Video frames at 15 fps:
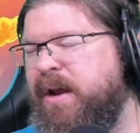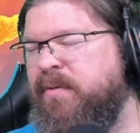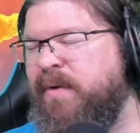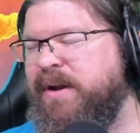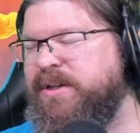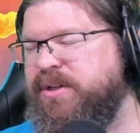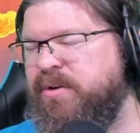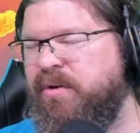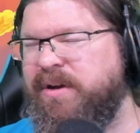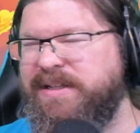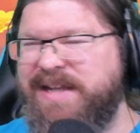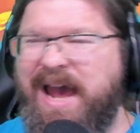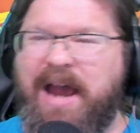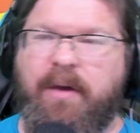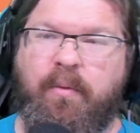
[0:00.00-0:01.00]
raising your own
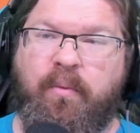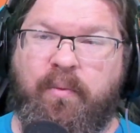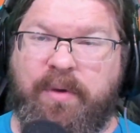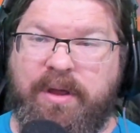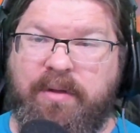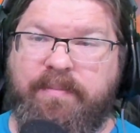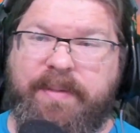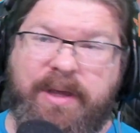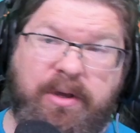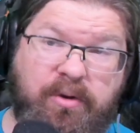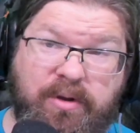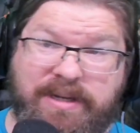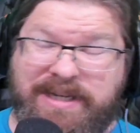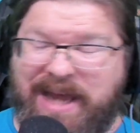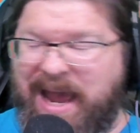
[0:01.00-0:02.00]
attack will be
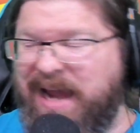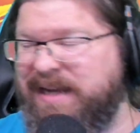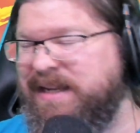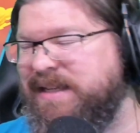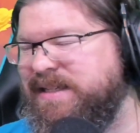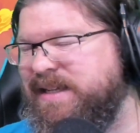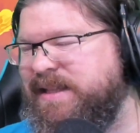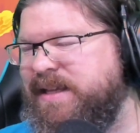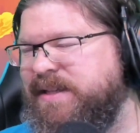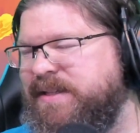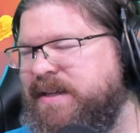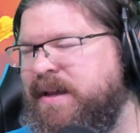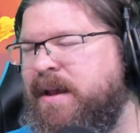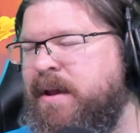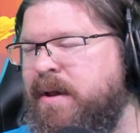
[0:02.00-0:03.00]
good tactics in
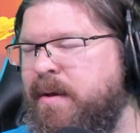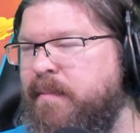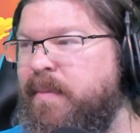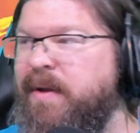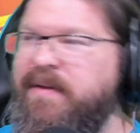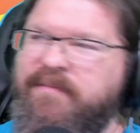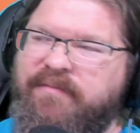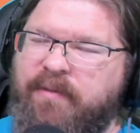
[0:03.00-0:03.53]
this. But from